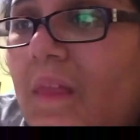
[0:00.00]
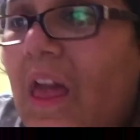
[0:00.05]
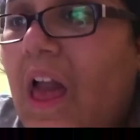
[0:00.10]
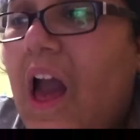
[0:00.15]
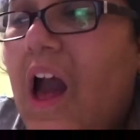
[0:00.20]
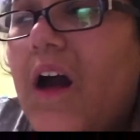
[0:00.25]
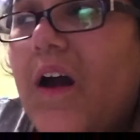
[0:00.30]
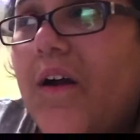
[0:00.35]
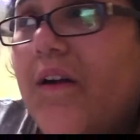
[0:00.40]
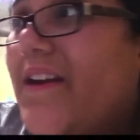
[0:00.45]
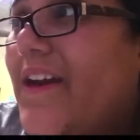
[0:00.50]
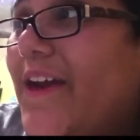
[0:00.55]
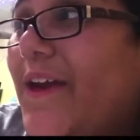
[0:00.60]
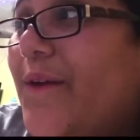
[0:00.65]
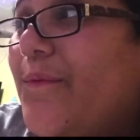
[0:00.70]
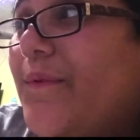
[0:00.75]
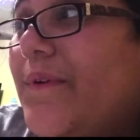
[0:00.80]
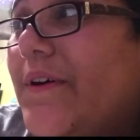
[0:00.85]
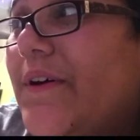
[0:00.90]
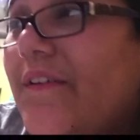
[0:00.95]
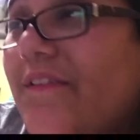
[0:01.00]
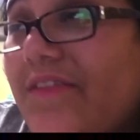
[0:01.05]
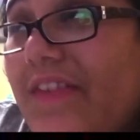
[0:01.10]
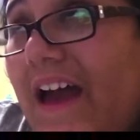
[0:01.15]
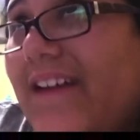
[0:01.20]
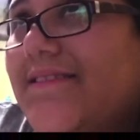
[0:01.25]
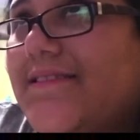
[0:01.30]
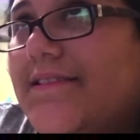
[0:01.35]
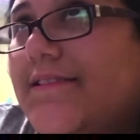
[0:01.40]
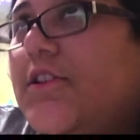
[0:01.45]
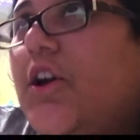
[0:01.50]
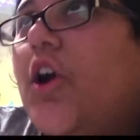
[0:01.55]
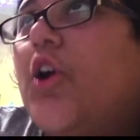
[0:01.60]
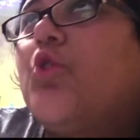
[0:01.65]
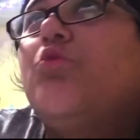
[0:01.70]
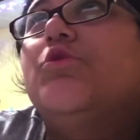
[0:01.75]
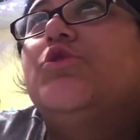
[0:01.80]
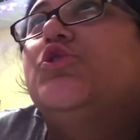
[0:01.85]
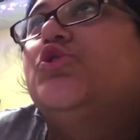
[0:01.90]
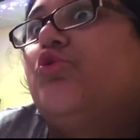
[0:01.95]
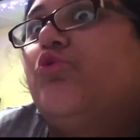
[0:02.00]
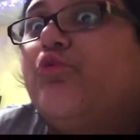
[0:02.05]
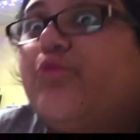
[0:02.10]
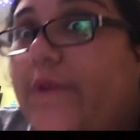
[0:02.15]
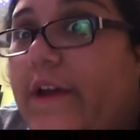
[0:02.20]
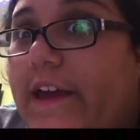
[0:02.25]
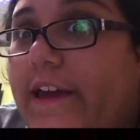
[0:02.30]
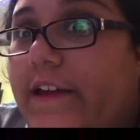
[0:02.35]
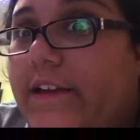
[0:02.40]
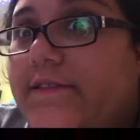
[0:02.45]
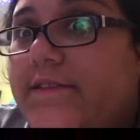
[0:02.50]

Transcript: Okay, well, that TikTok was great.